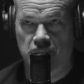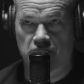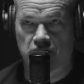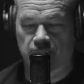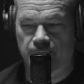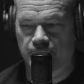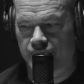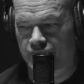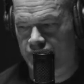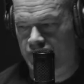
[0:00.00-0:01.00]
um,
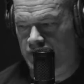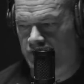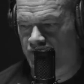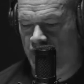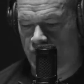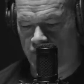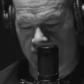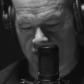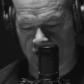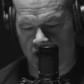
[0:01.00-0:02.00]
the the founder of
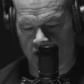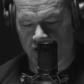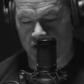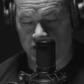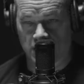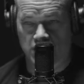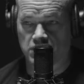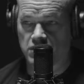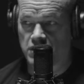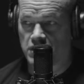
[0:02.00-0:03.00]
the Haqqani, and